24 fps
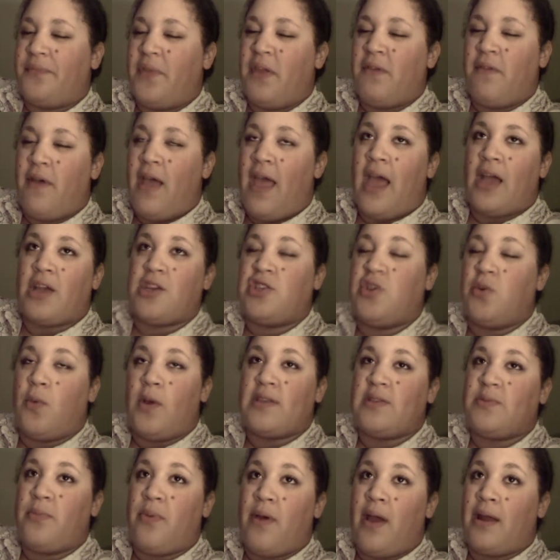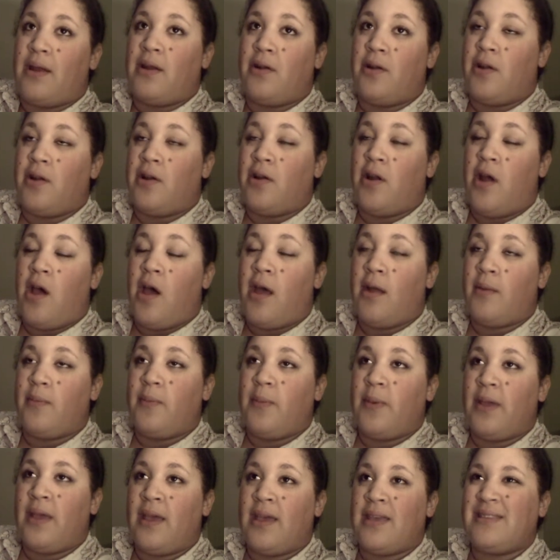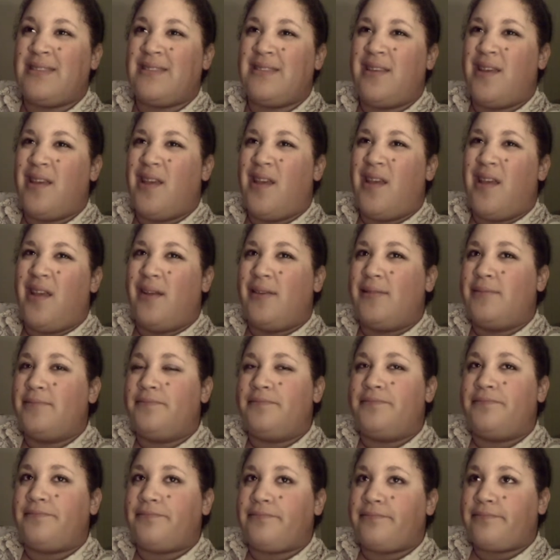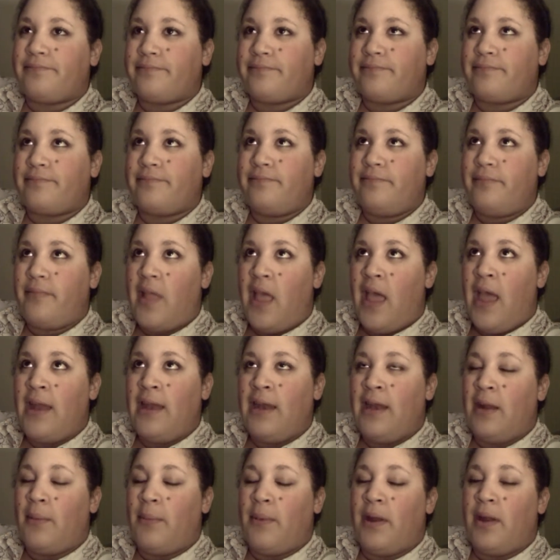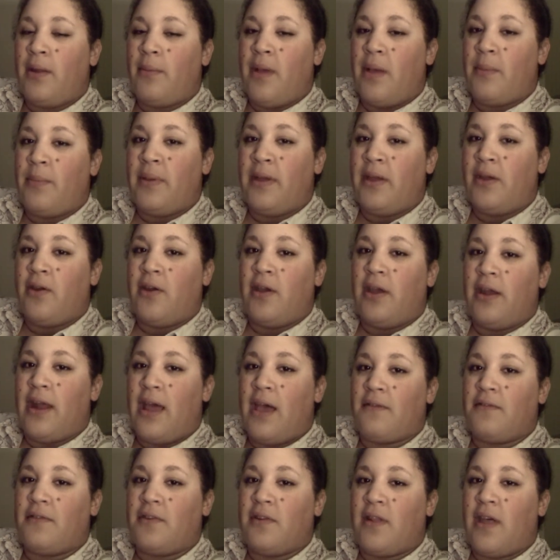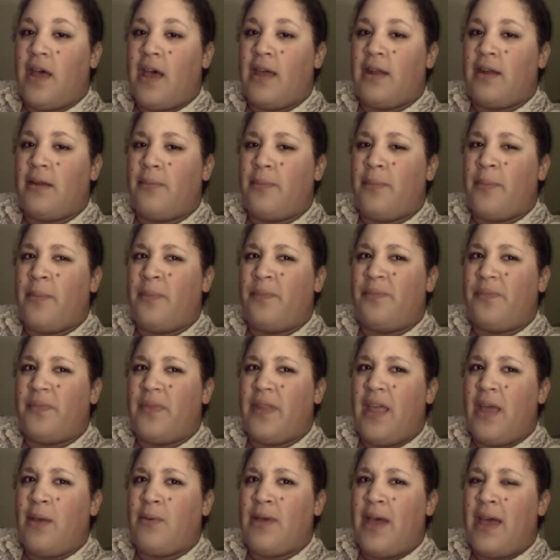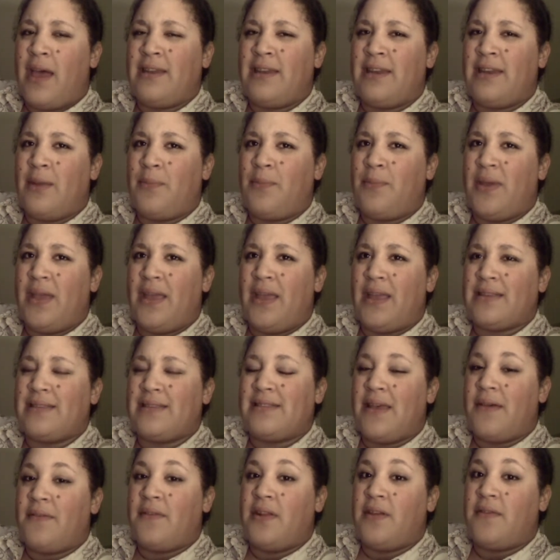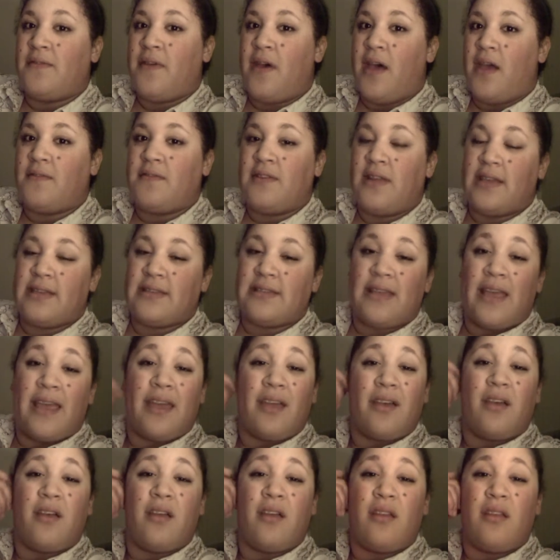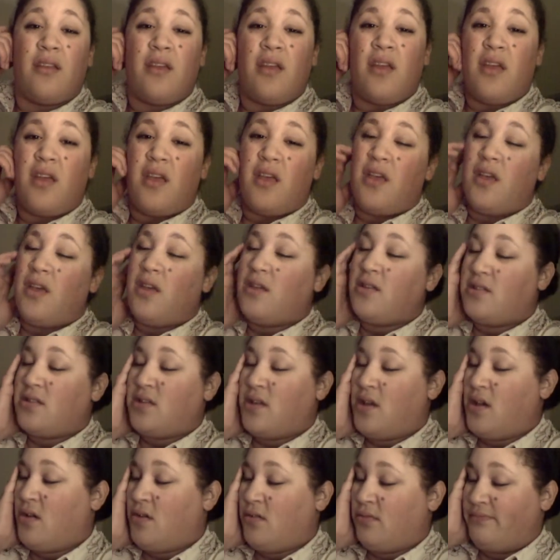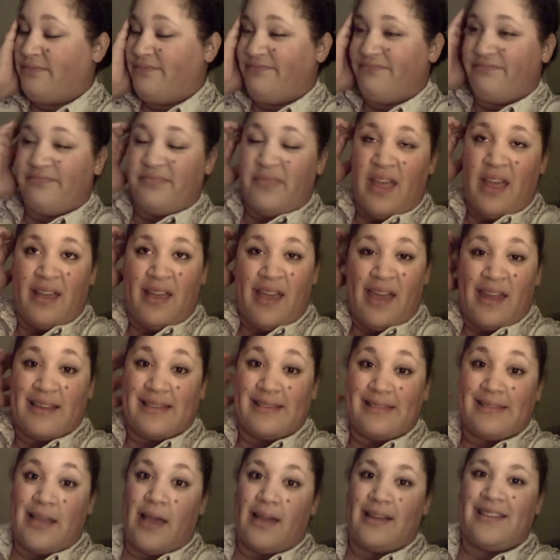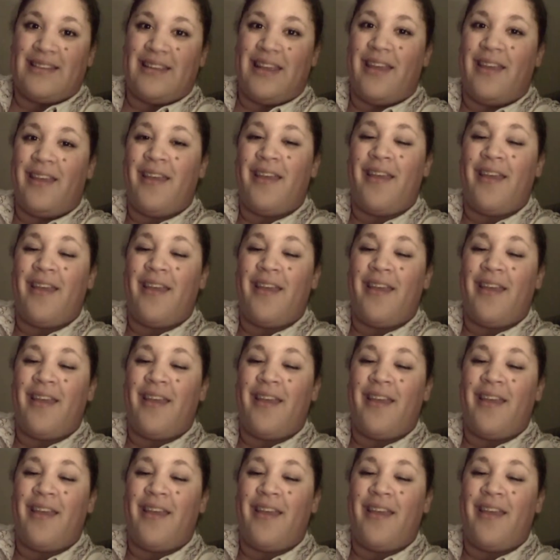actually was pregnant or not, because I ended up getting my period after that. It ended up being a 75-day cycle. So that kind of sucked.